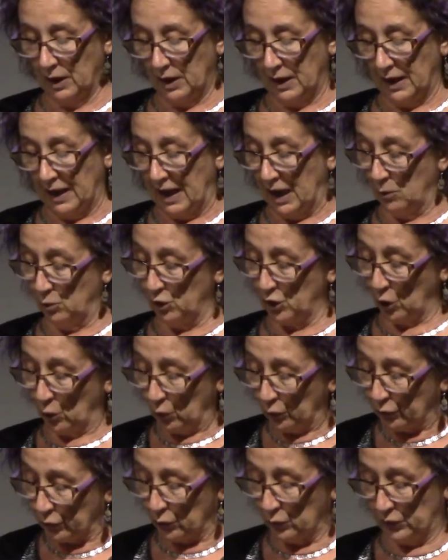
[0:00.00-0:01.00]
It would
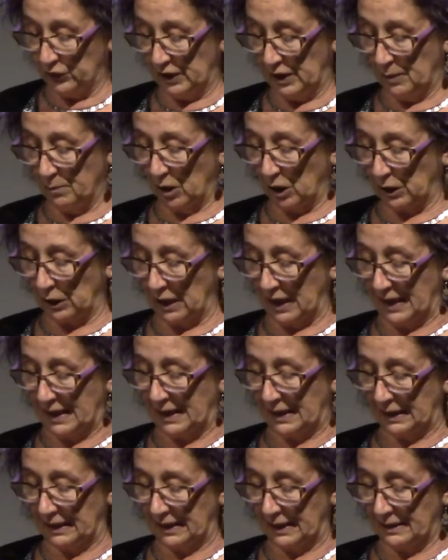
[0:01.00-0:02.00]
also seem
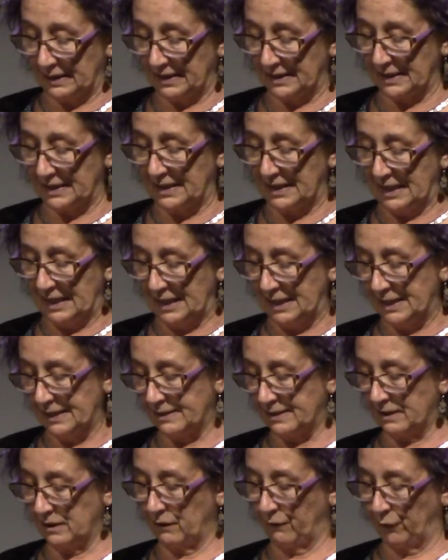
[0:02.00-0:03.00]
unlikely that Athenians
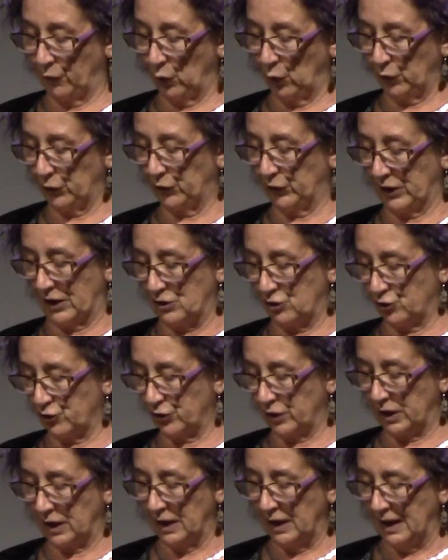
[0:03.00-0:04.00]
in the 4th century
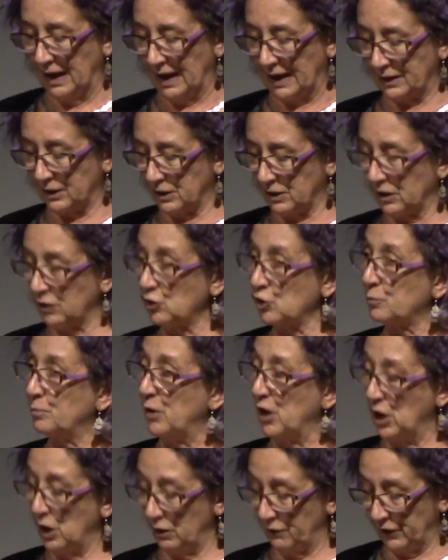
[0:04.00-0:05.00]
had such
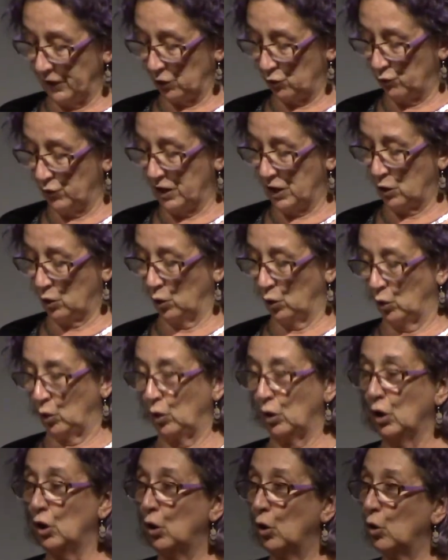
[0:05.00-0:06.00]
perfect recall
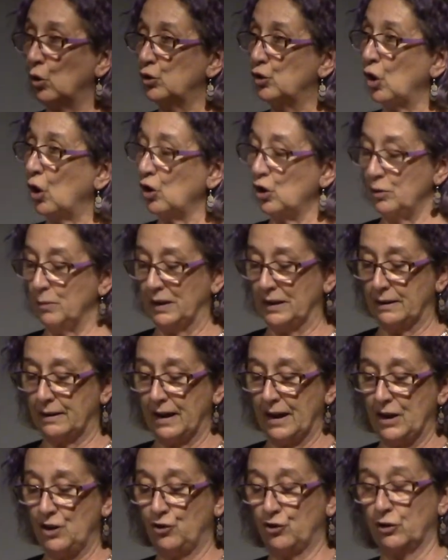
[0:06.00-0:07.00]
or
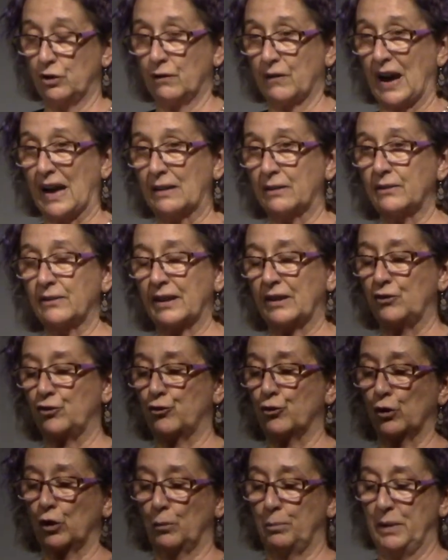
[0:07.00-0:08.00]
documentation of
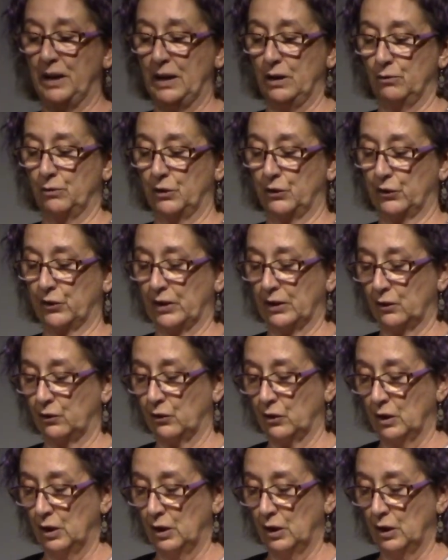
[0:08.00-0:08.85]
ancestral appearances